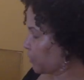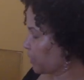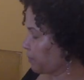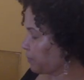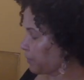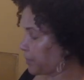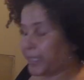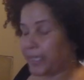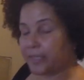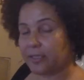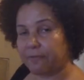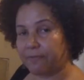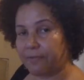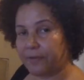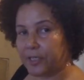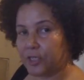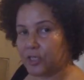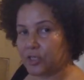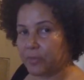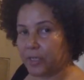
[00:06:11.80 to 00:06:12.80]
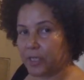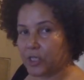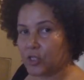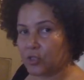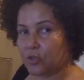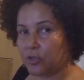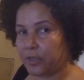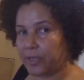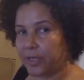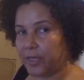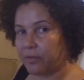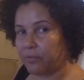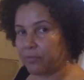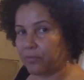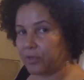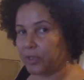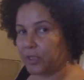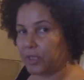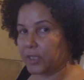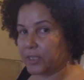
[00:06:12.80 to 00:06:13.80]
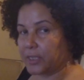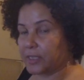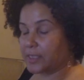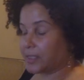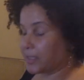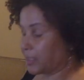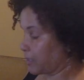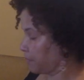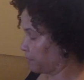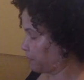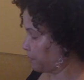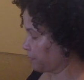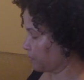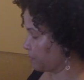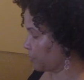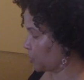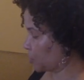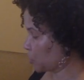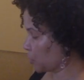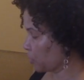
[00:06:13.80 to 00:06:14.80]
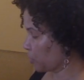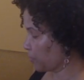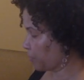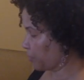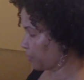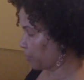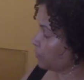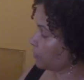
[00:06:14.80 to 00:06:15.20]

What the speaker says: want to protect the finish, make sure that it really is durable.